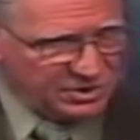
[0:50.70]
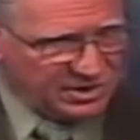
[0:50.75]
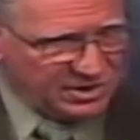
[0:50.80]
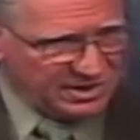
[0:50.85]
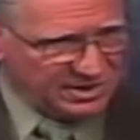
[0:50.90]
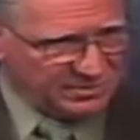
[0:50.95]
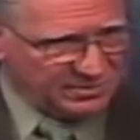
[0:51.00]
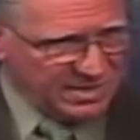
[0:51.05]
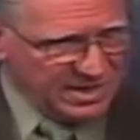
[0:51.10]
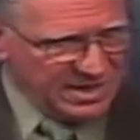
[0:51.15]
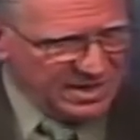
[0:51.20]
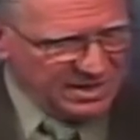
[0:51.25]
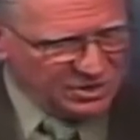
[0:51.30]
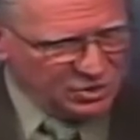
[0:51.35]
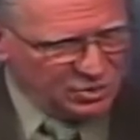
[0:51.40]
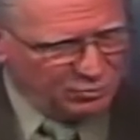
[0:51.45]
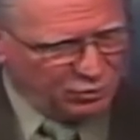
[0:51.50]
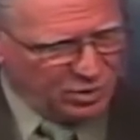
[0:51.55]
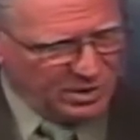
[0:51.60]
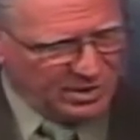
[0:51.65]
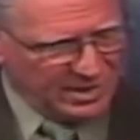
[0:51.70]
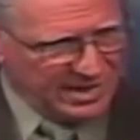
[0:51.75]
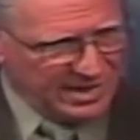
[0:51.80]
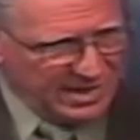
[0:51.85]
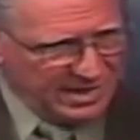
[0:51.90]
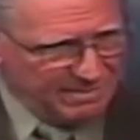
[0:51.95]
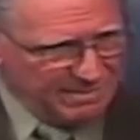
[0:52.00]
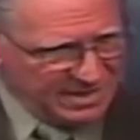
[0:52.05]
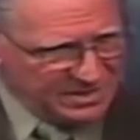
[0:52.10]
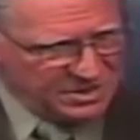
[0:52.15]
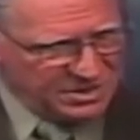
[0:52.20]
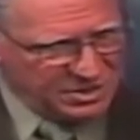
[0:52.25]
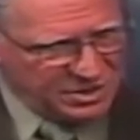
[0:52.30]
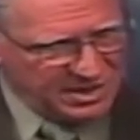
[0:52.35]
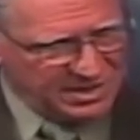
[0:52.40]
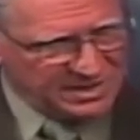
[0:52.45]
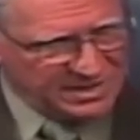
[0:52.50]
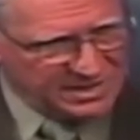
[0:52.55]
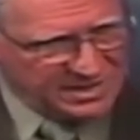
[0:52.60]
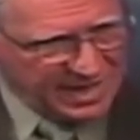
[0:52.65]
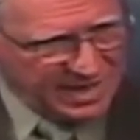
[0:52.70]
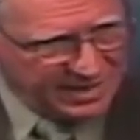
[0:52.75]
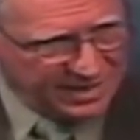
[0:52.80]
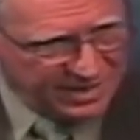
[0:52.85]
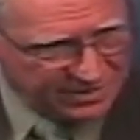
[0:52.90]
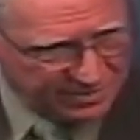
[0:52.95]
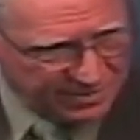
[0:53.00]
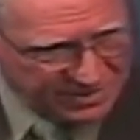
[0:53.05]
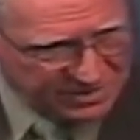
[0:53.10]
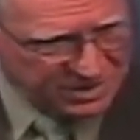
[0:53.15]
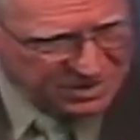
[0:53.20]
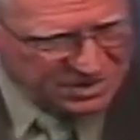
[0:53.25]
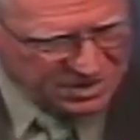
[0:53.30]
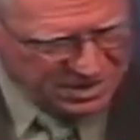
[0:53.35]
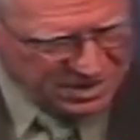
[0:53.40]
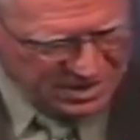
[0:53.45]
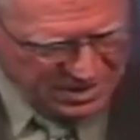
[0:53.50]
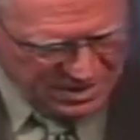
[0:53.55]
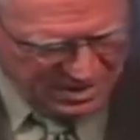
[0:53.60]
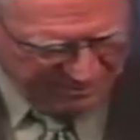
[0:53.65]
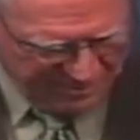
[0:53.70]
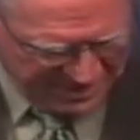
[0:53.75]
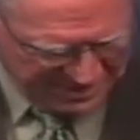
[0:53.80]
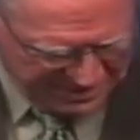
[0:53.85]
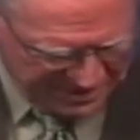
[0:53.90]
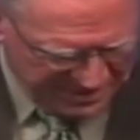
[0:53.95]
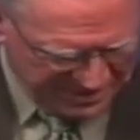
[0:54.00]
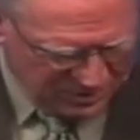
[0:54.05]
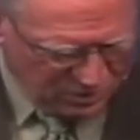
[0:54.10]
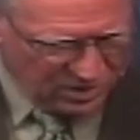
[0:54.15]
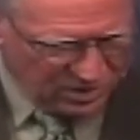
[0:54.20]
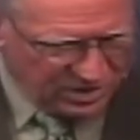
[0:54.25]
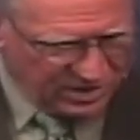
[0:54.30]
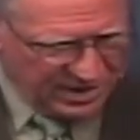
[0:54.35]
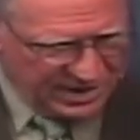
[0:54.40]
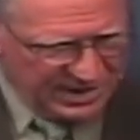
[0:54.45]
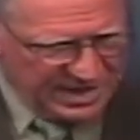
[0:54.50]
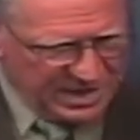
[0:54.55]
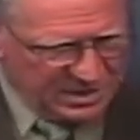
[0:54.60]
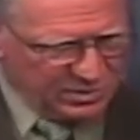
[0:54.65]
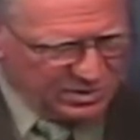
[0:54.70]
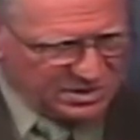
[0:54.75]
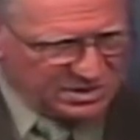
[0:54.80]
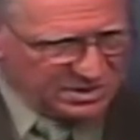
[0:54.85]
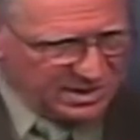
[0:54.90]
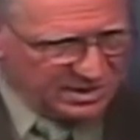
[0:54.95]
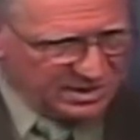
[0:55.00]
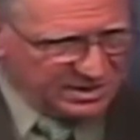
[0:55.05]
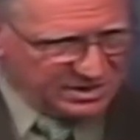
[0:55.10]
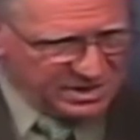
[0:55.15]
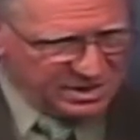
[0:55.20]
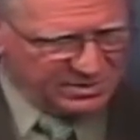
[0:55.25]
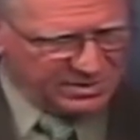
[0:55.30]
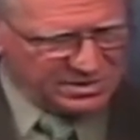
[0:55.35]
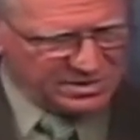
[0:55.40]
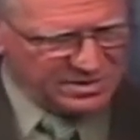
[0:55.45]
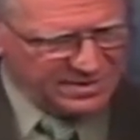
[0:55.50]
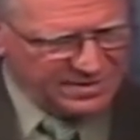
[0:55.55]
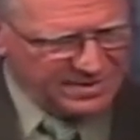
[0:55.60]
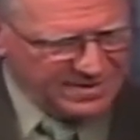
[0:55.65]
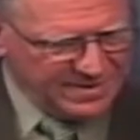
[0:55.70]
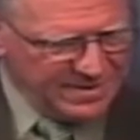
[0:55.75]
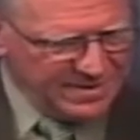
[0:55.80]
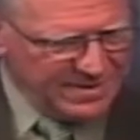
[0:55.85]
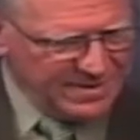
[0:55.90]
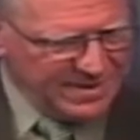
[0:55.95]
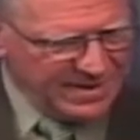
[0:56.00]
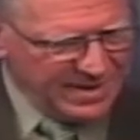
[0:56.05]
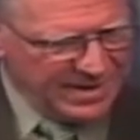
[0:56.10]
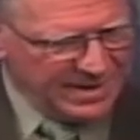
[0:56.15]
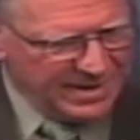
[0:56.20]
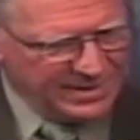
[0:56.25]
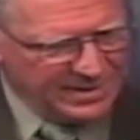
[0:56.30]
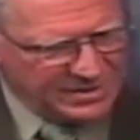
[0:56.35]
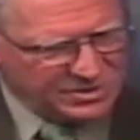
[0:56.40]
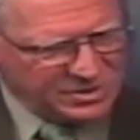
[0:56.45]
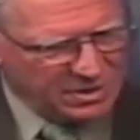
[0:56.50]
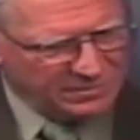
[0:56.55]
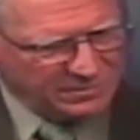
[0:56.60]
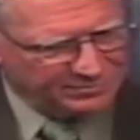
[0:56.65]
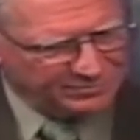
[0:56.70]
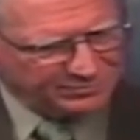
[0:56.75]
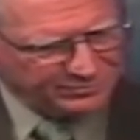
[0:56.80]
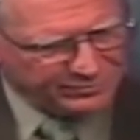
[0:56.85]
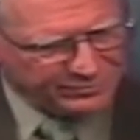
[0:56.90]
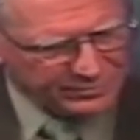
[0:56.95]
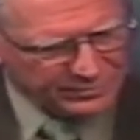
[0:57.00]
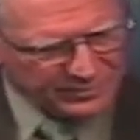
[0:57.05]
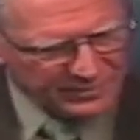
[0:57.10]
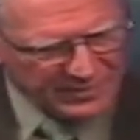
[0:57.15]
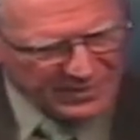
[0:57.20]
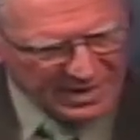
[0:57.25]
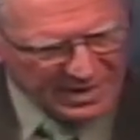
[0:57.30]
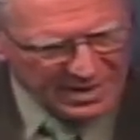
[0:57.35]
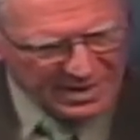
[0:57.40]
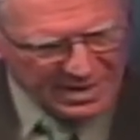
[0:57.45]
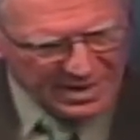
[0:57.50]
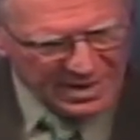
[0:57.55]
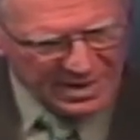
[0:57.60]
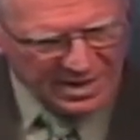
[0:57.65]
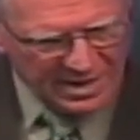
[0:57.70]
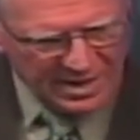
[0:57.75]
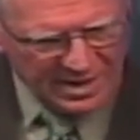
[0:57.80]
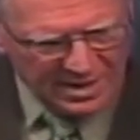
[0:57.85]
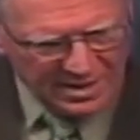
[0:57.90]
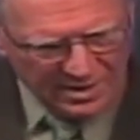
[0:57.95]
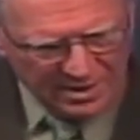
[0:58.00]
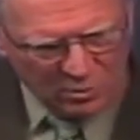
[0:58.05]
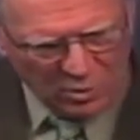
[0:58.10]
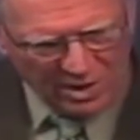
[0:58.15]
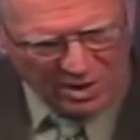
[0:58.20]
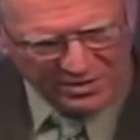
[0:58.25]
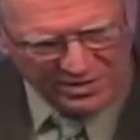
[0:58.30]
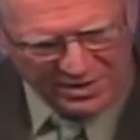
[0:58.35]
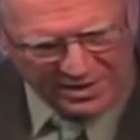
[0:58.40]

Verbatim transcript: con to put a message inside another message by dealing with an equidistant letter sequence. And uh, so now, uh, one of the